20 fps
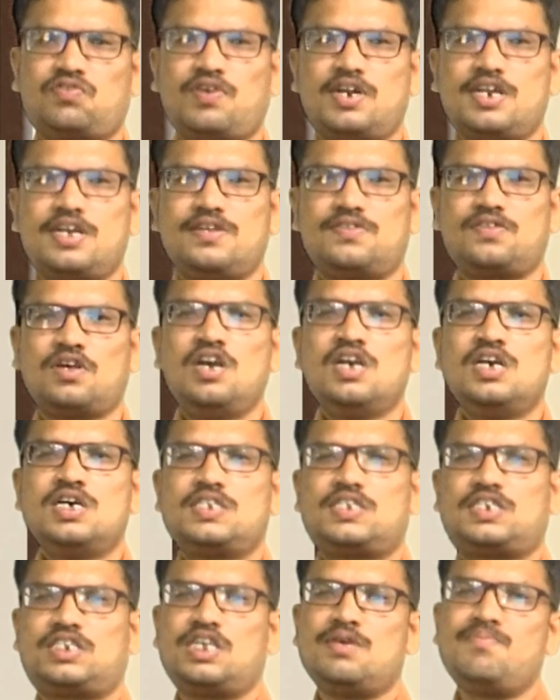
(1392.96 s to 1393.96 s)
one is
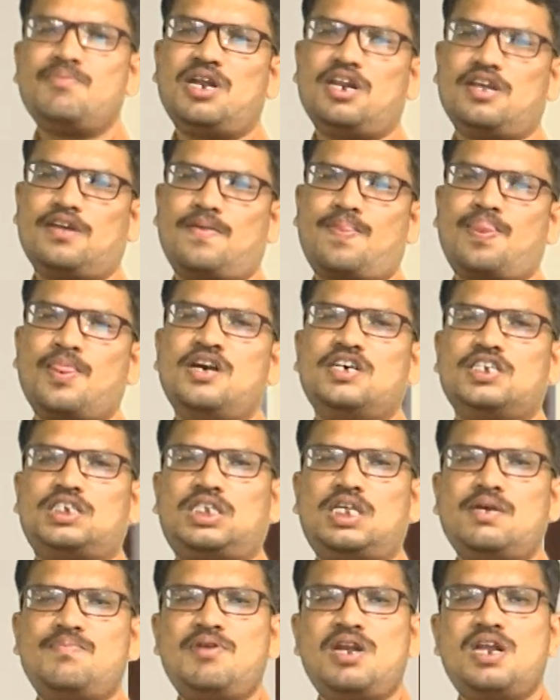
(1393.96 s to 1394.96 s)
simile.
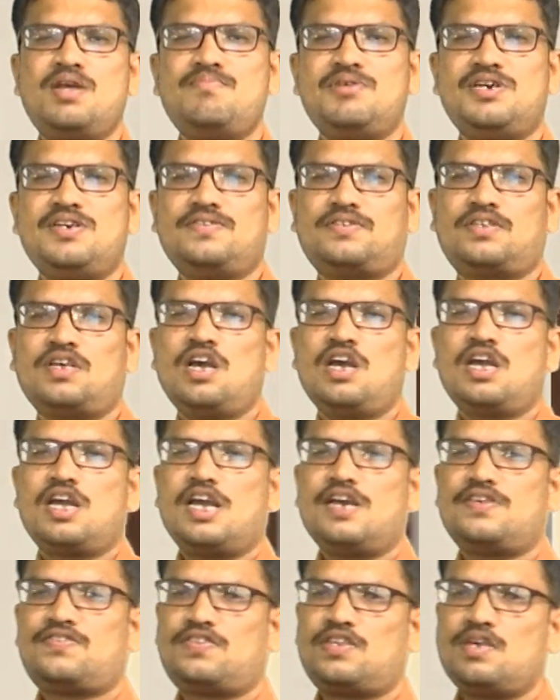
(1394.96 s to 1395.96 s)
Simile means,
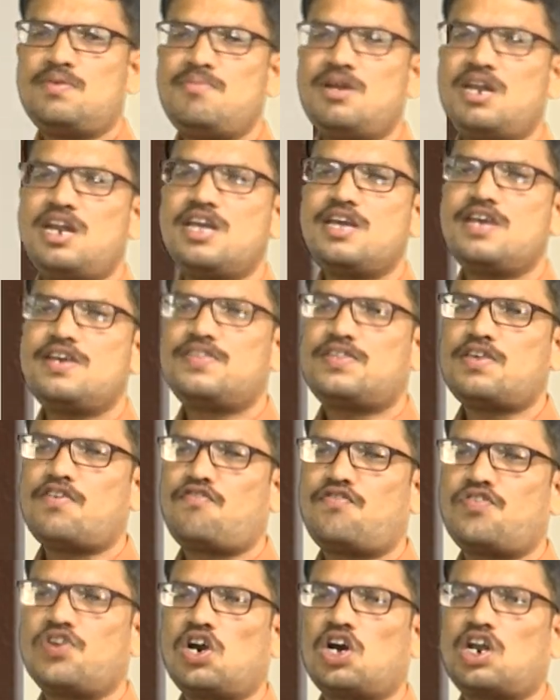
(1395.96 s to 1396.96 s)
a simile is a
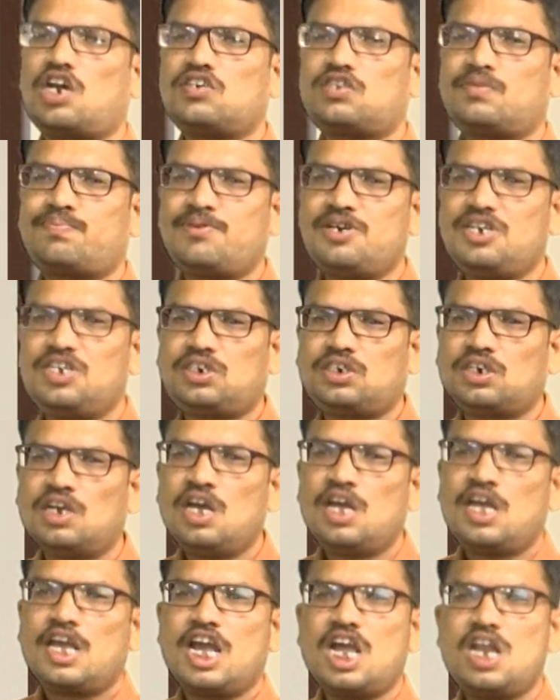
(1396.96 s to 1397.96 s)
figure of speech
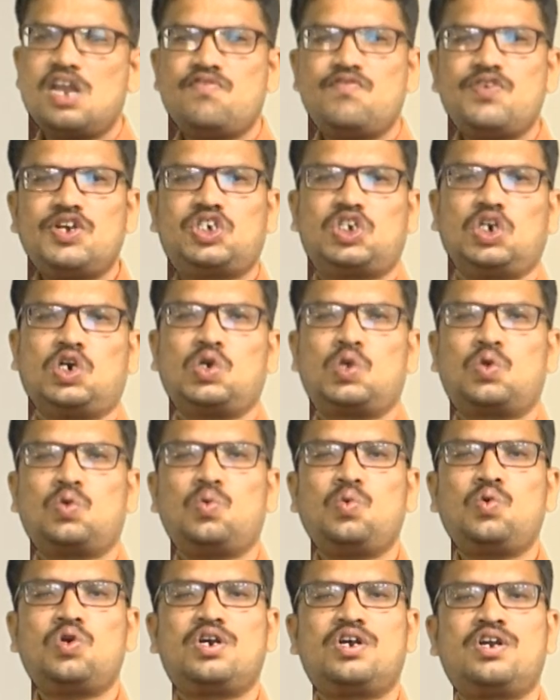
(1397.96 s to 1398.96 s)
in which
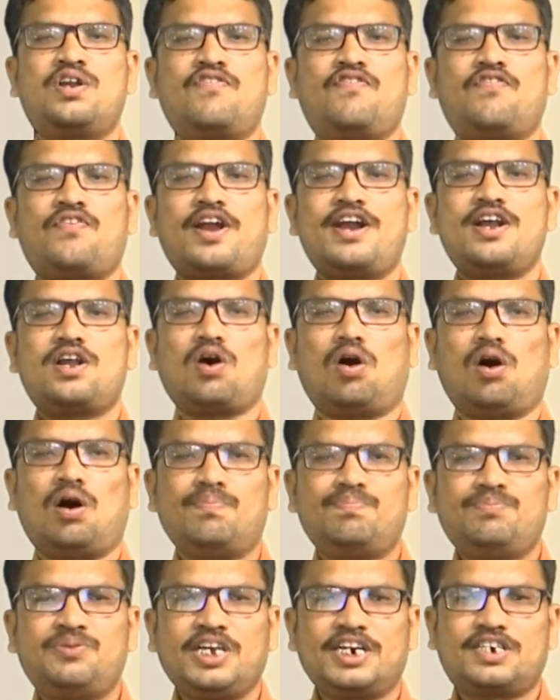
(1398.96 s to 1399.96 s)
two different
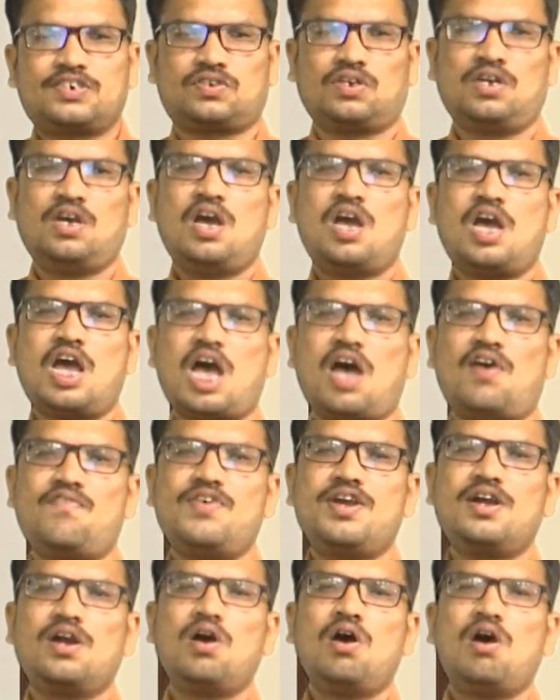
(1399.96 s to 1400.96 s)
objects
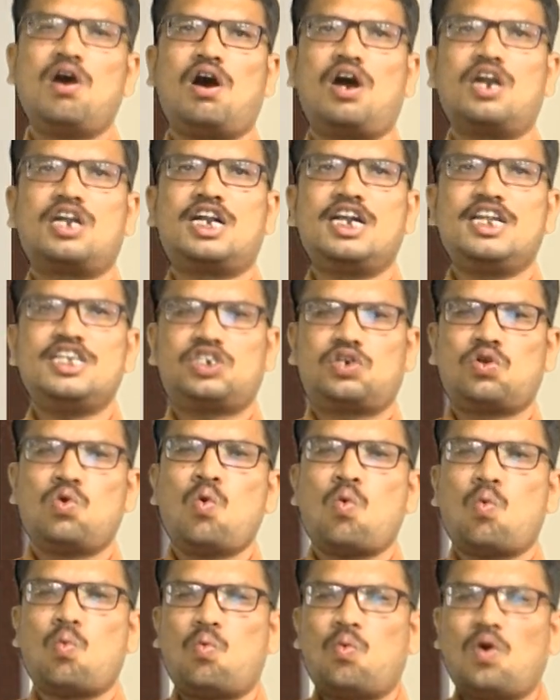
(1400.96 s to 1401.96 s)
having at least
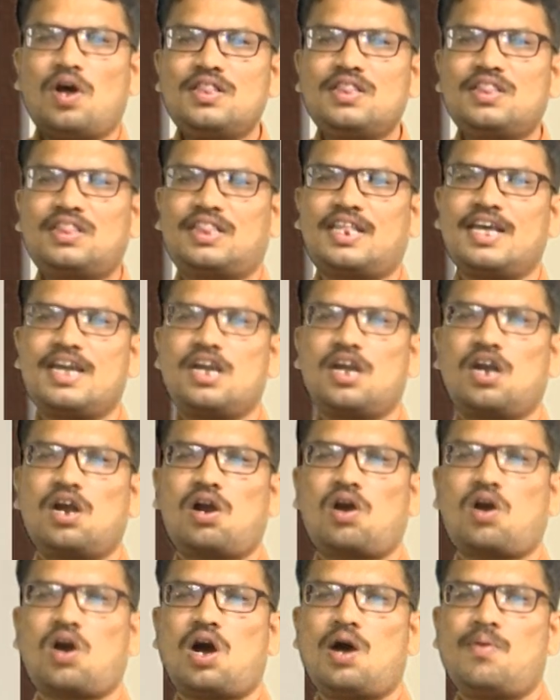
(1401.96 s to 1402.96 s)
one thing
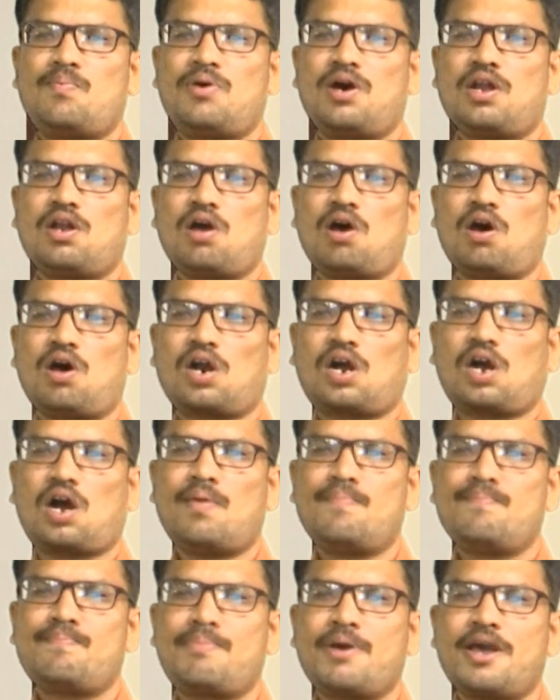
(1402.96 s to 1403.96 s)
common are
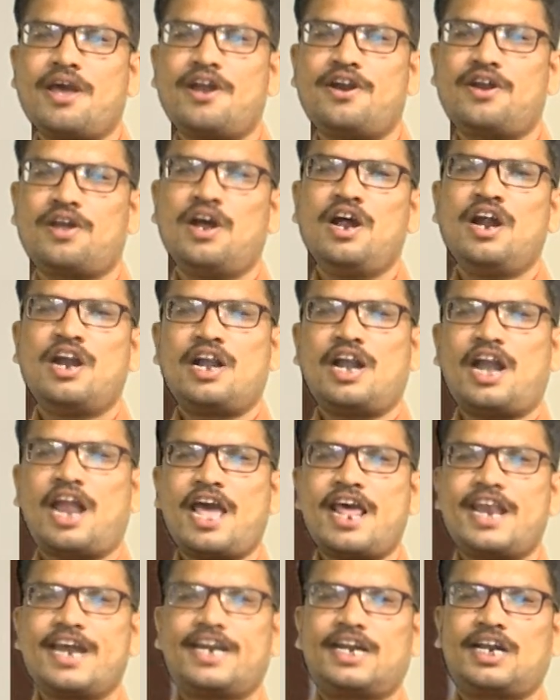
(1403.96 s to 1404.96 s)
compared
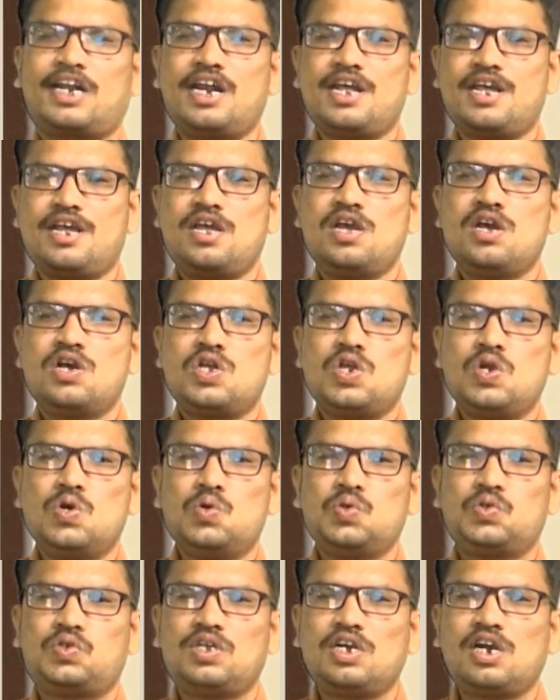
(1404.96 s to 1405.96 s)
directly
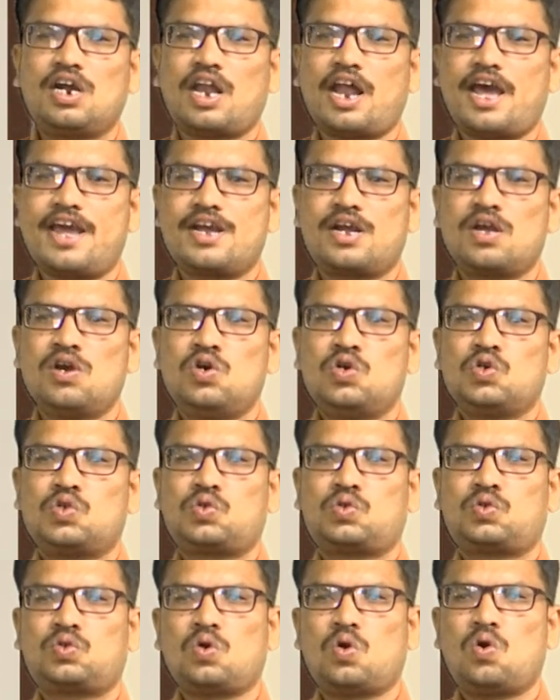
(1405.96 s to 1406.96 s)
using like,
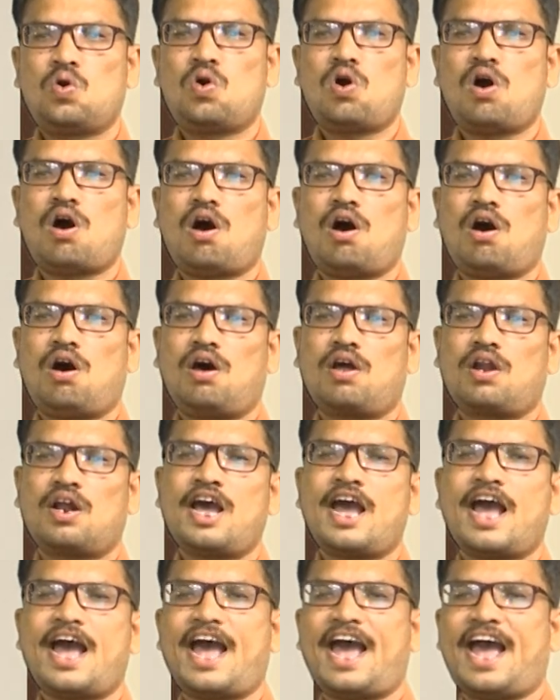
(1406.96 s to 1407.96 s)
so, or
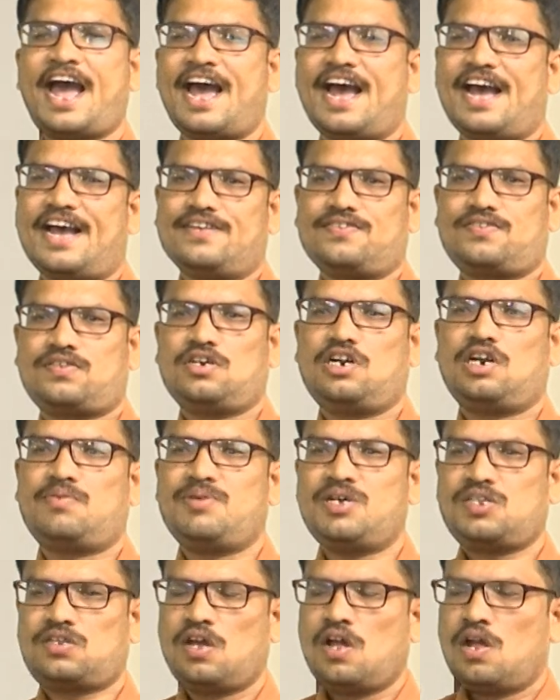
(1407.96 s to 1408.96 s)
as. It
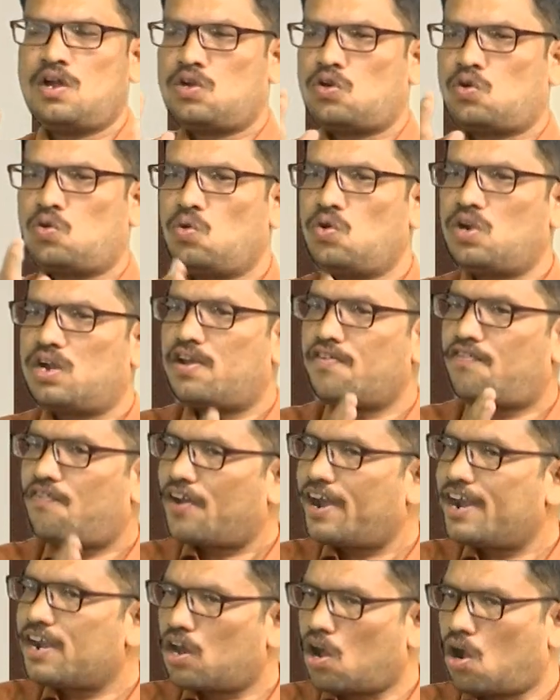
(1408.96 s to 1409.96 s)
means two
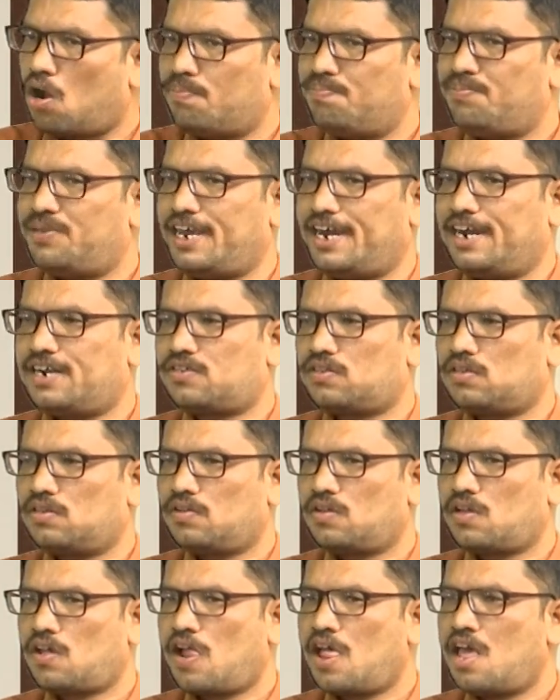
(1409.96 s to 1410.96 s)
different objects
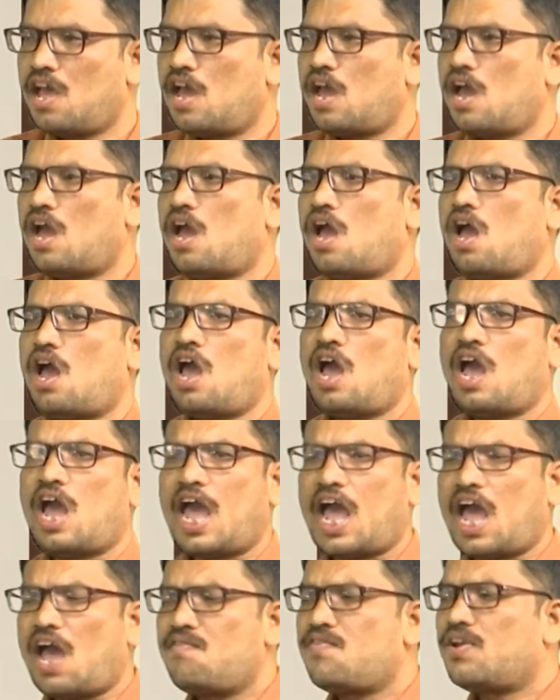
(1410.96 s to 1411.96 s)

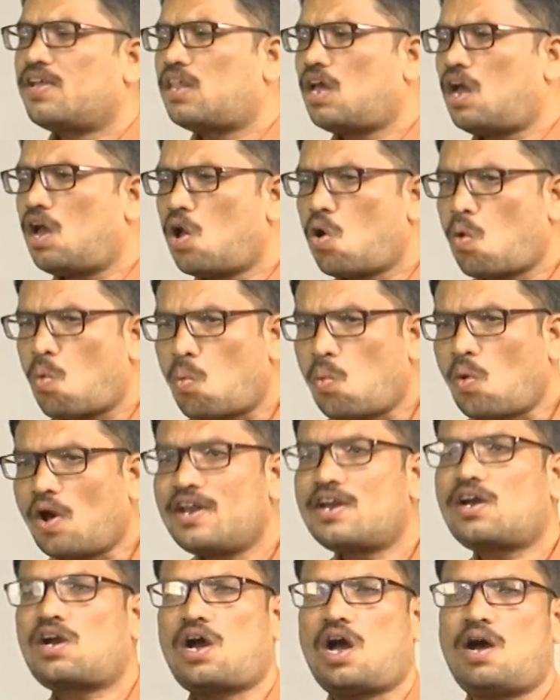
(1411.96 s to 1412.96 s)
having the
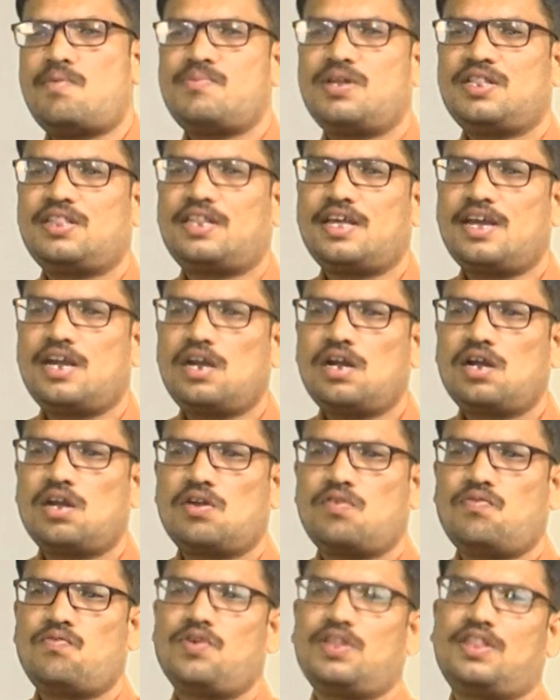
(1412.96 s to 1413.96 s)
one common thing
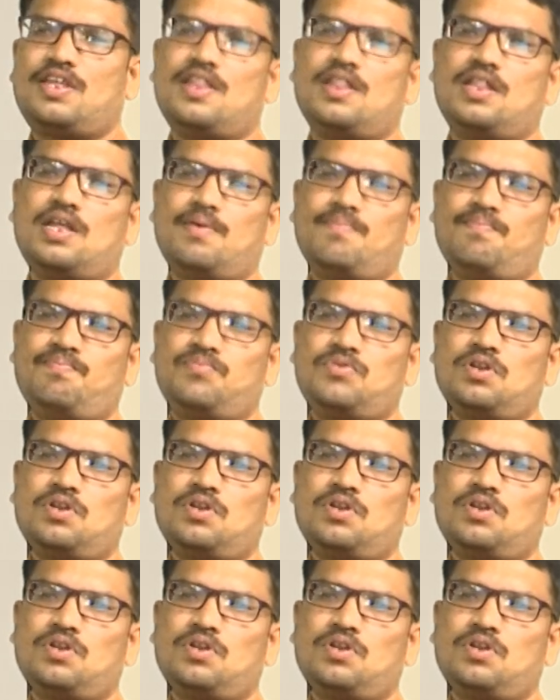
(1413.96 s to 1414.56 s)
within them.